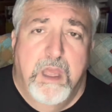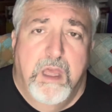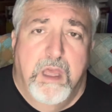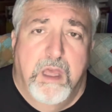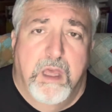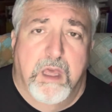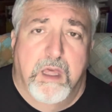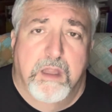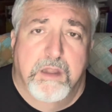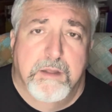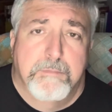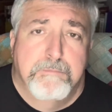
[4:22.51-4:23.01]

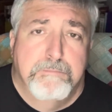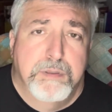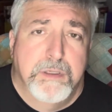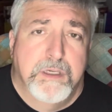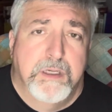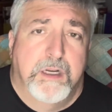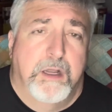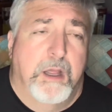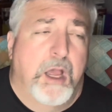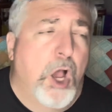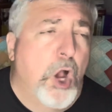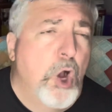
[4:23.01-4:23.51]
Uh, the
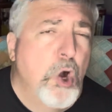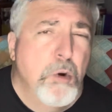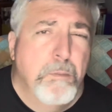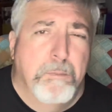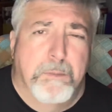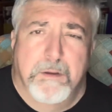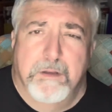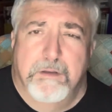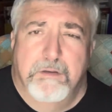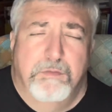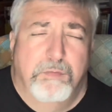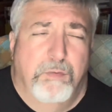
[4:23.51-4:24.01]
book
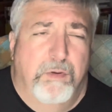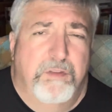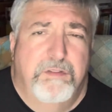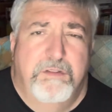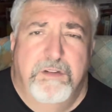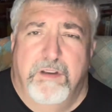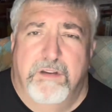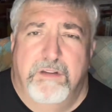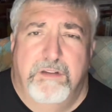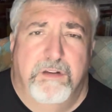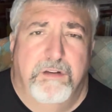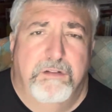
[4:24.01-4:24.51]
opens with
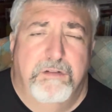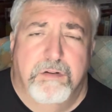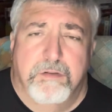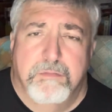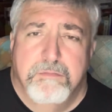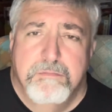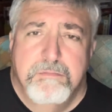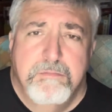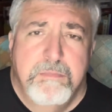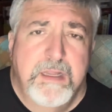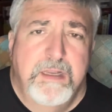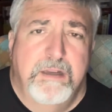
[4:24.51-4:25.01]
just a
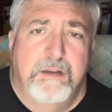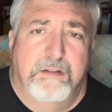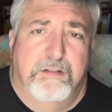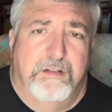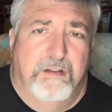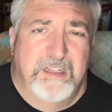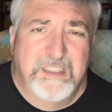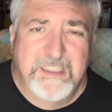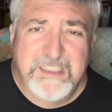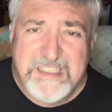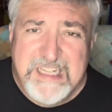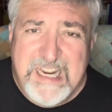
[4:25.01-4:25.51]

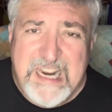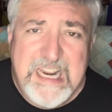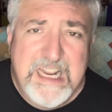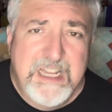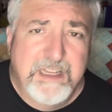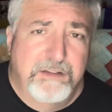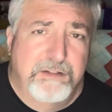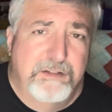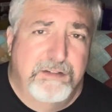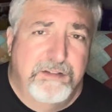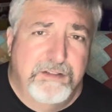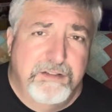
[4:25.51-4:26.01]
tremendously
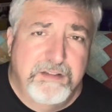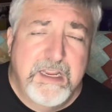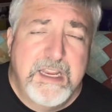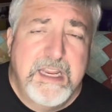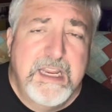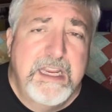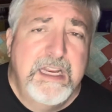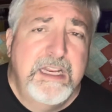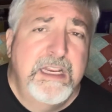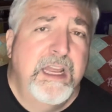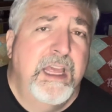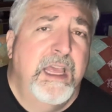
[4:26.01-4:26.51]
tense
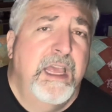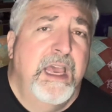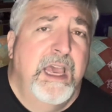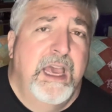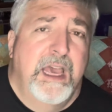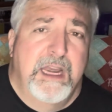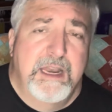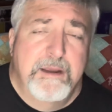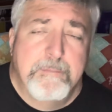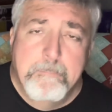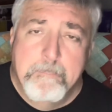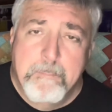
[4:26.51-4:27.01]
scene,
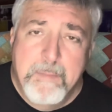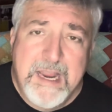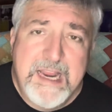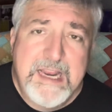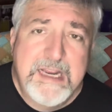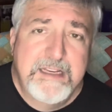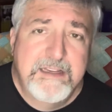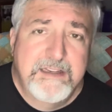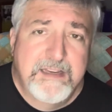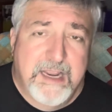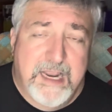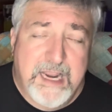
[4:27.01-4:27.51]
and it
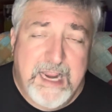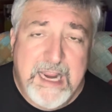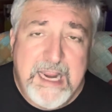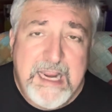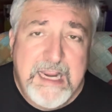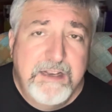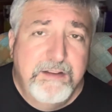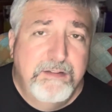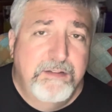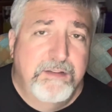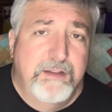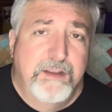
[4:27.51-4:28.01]

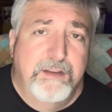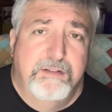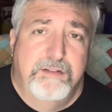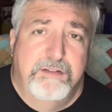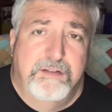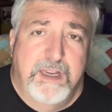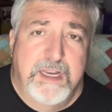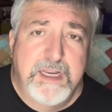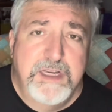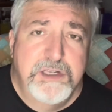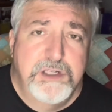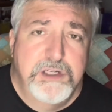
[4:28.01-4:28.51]
maintains this
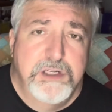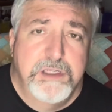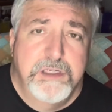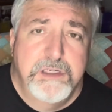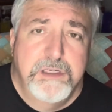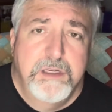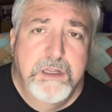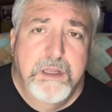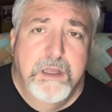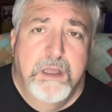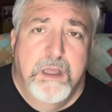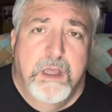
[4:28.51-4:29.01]

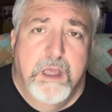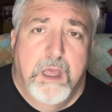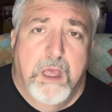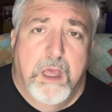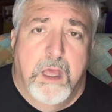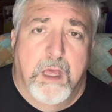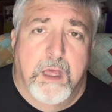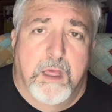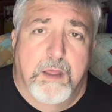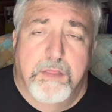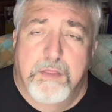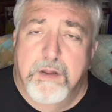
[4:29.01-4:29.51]
tension
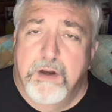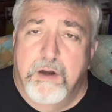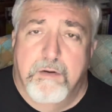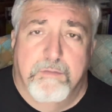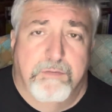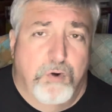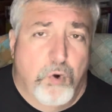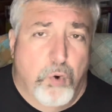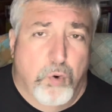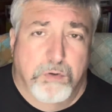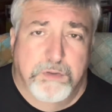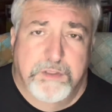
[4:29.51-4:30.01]
uh, there are, of
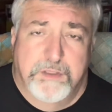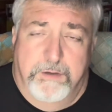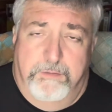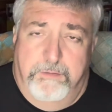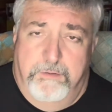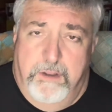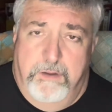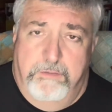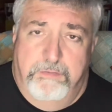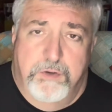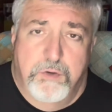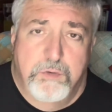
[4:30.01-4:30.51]
course, a,
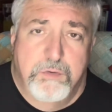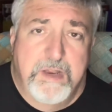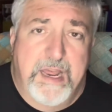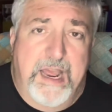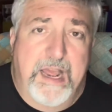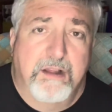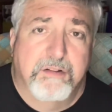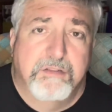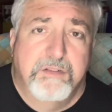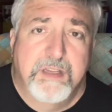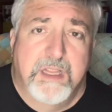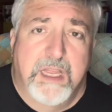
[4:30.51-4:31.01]
a few
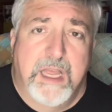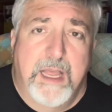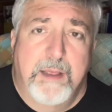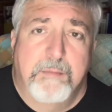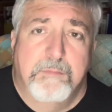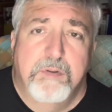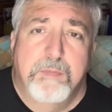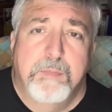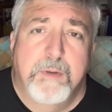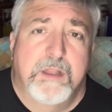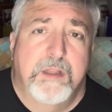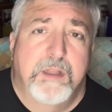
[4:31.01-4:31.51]
down
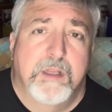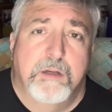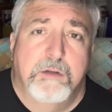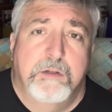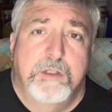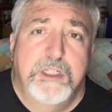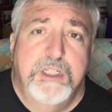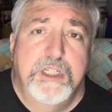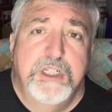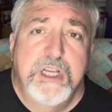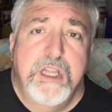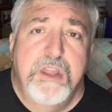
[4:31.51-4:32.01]
times, but the
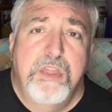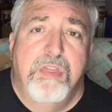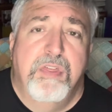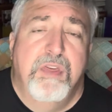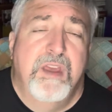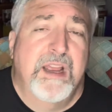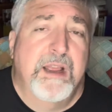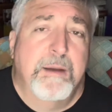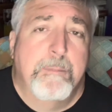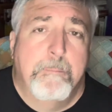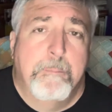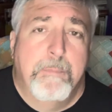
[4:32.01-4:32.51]
good
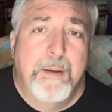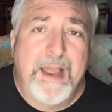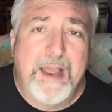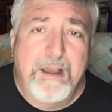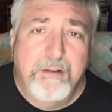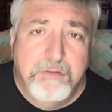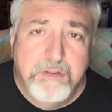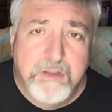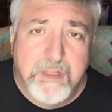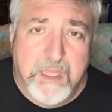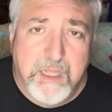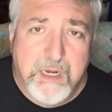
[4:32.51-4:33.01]
thing
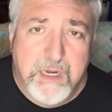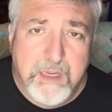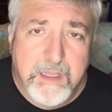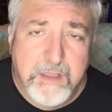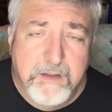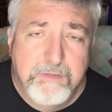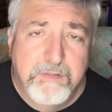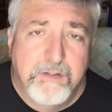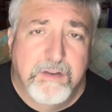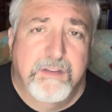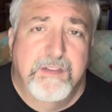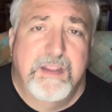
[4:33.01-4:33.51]
about that
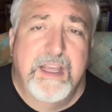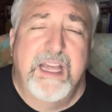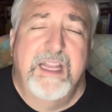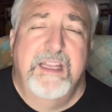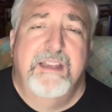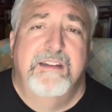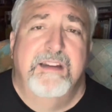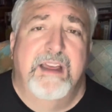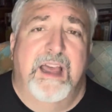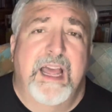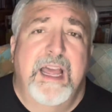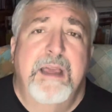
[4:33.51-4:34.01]
is, is that
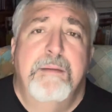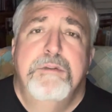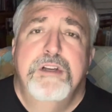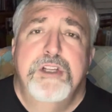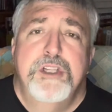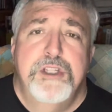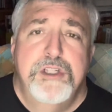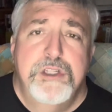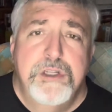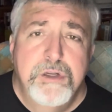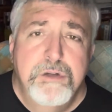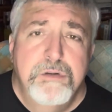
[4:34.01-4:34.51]
time
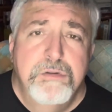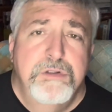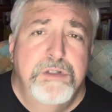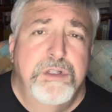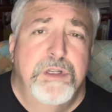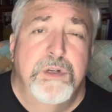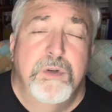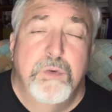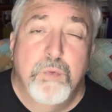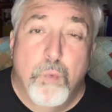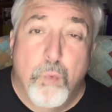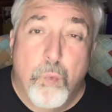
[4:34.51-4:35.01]
is used
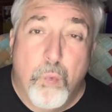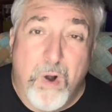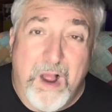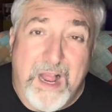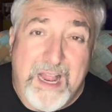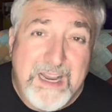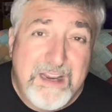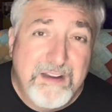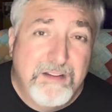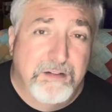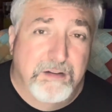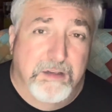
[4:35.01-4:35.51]
to
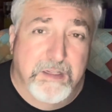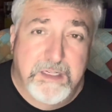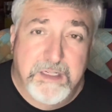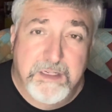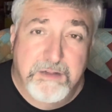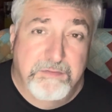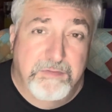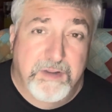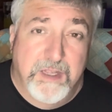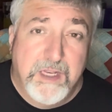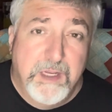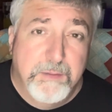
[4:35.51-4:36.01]
wisely
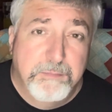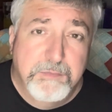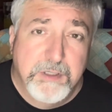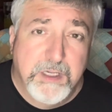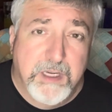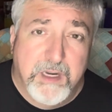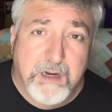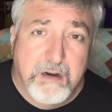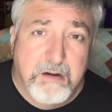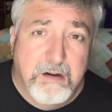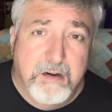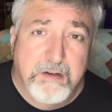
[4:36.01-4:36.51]
develop the
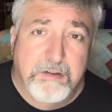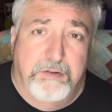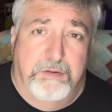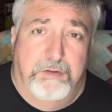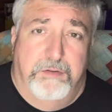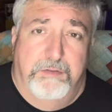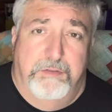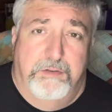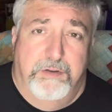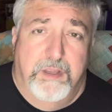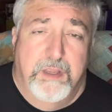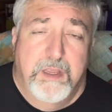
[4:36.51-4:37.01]

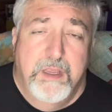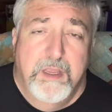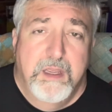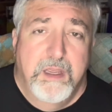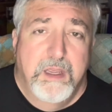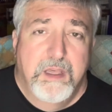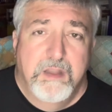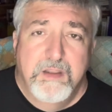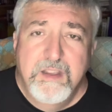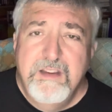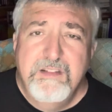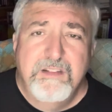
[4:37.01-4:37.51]
characters.
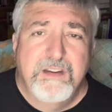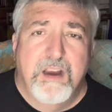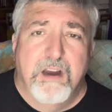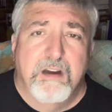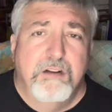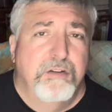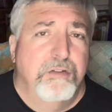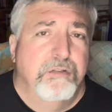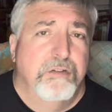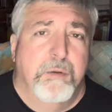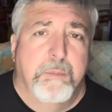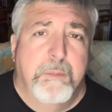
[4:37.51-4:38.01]
These
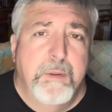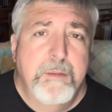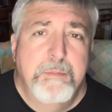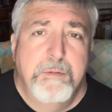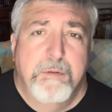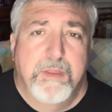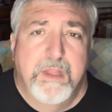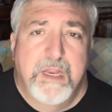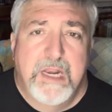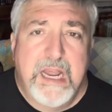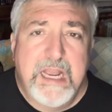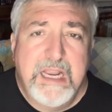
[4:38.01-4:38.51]
characters are people
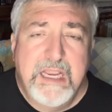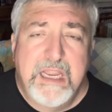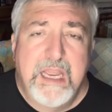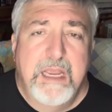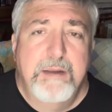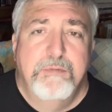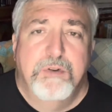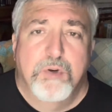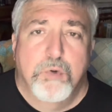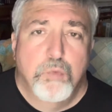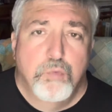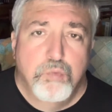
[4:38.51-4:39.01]
that I came
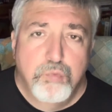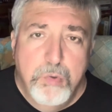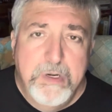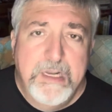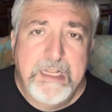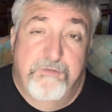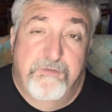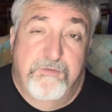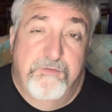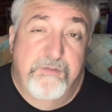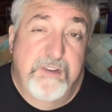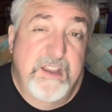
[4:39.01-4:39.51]
to
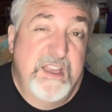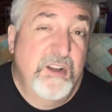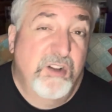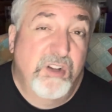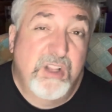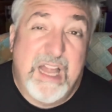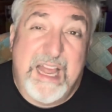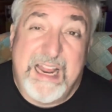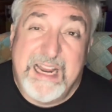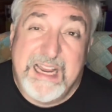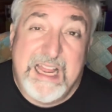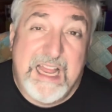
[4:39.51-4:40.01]
really feel
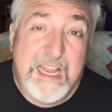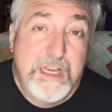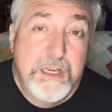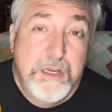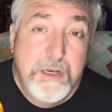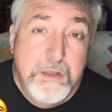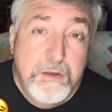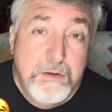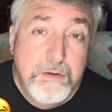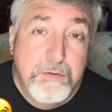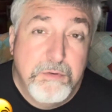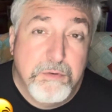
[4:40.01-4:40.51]
like I
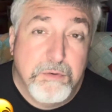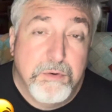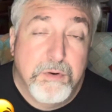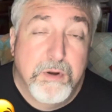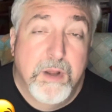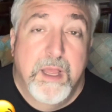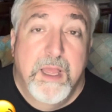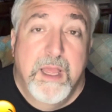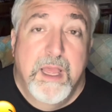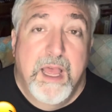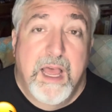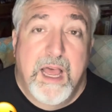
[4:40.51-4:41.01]
knew.
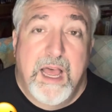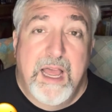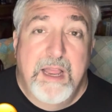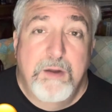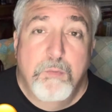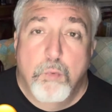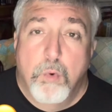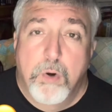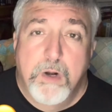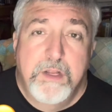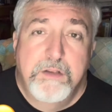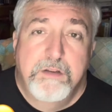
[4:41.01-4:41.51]
I
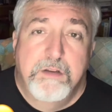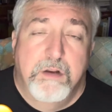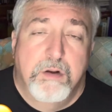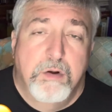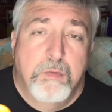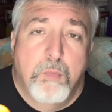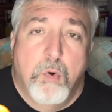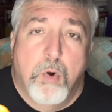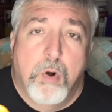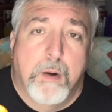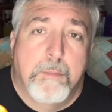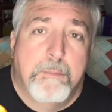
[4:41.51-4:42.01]
wanted to know
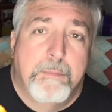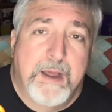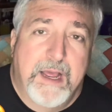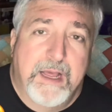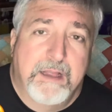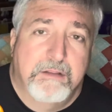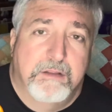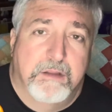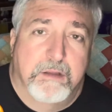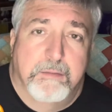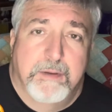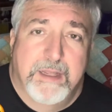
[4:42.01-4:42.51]
more
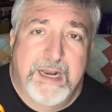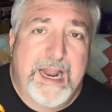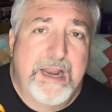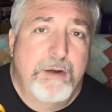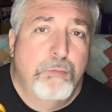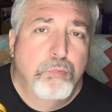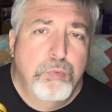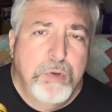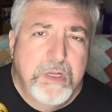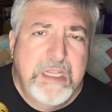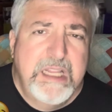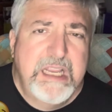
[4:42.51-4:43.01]
about them, and I
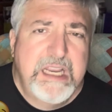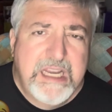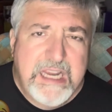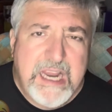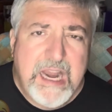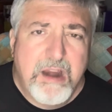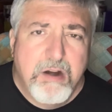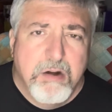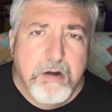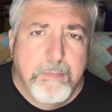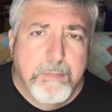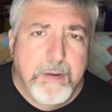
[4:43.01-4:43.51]
really
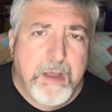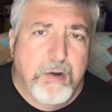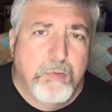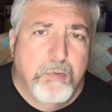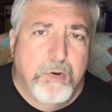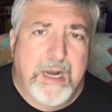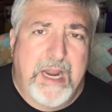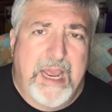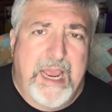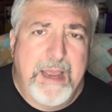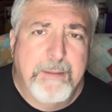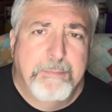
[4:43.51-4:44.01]
cared about
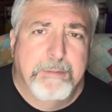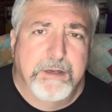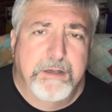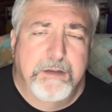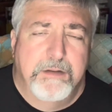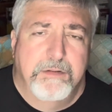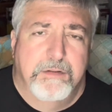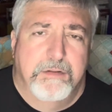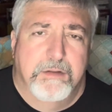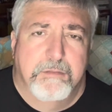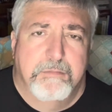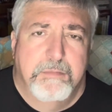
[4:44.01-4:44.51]
what happened
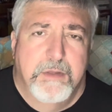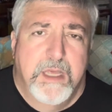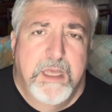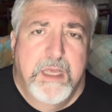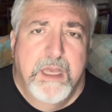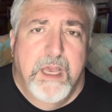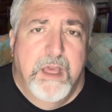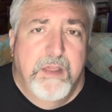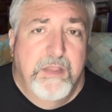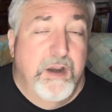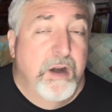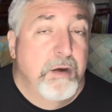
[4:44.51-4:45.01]
to them.
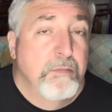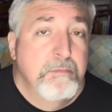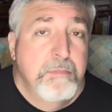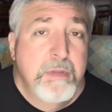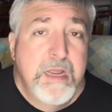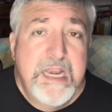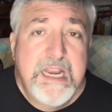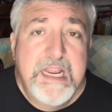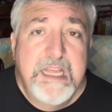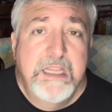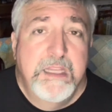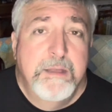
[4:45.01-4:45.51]
There are
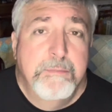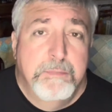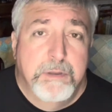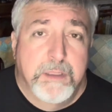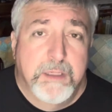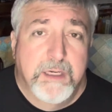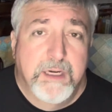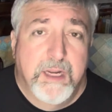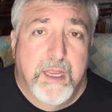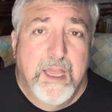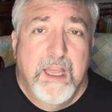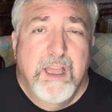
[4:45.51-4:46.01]
many in the
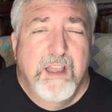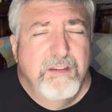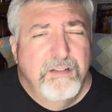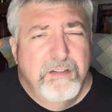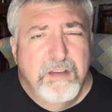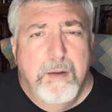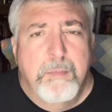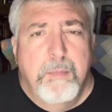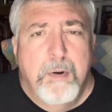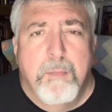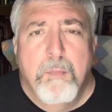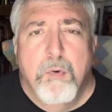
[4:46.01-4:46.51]
book.
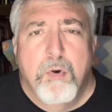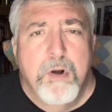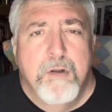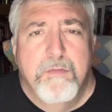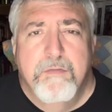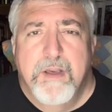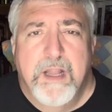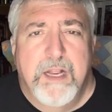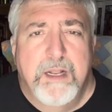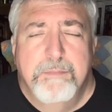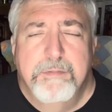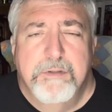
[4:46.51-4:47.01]
Some are more
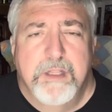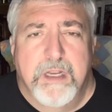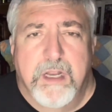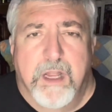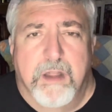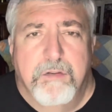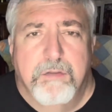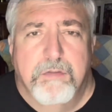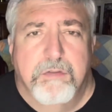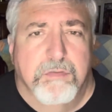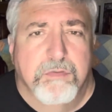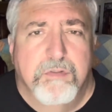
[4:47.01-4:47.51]
developed than
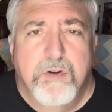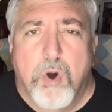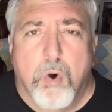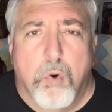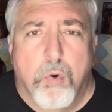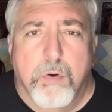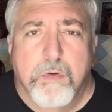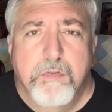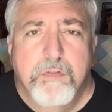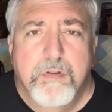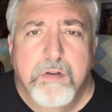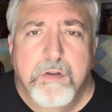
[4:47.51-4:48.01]
others, of
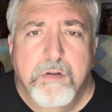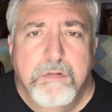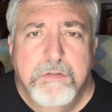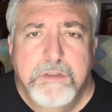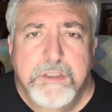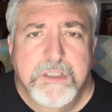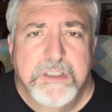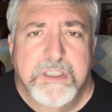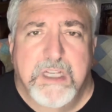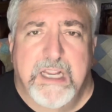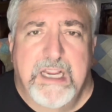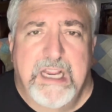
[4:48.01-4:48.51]
course,
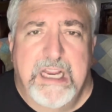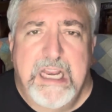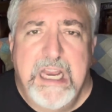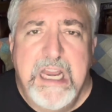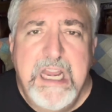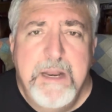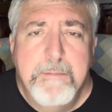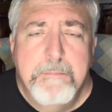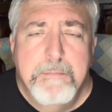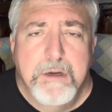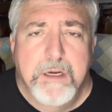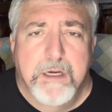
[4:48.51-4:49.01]
just like in
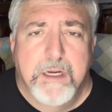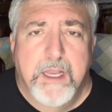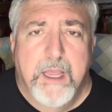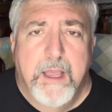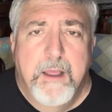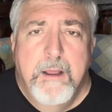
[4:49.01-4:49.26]
any book.